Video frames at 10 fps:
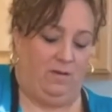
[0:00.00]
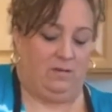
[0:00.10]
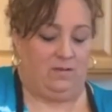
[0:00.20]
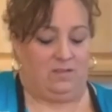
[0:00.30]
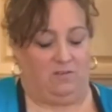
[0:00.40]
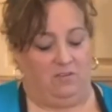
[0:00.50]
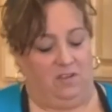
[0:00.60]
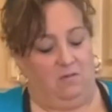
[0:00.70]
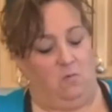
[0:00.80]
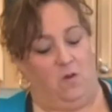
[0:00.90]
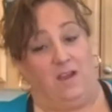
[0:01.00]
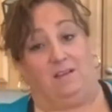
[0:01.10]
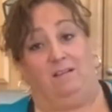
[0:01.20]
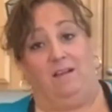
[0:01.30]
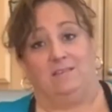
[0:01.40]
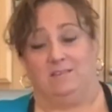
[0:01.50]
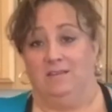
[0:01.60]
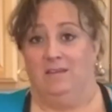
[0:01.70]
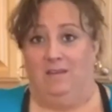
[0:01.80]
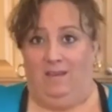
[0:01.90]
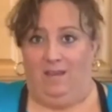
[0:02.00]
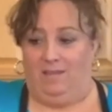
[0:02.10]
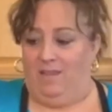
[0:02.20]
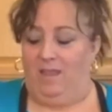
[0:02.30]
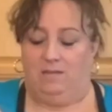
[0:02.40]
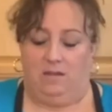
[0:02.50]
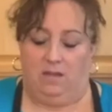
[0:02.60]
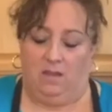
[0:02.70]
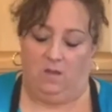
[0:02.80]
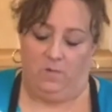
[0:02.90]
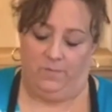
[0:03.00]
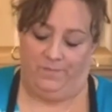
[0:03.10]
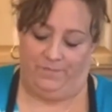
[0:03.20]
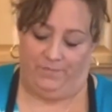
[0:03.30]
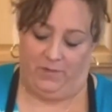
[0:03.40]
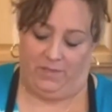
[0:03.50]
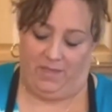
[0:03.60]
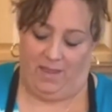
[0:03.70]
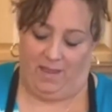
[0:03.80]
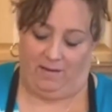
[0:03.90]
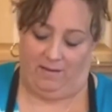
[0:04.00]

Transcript: That's not really a wine glass. And then, you know, what the heck?